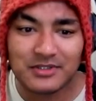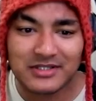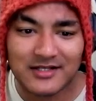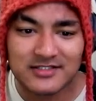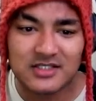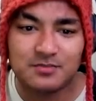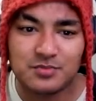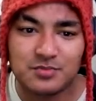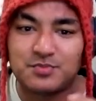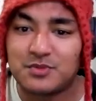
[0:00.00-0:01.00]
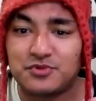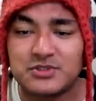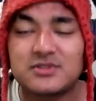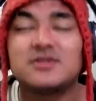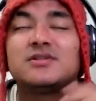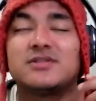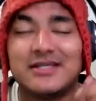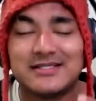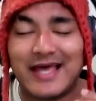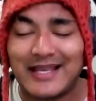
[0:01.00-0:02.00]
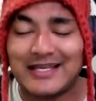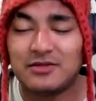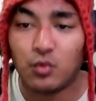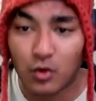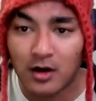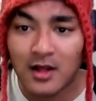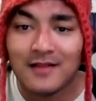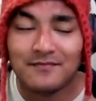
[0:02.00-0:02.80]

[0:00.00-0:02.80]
but there are certain prepositions is any word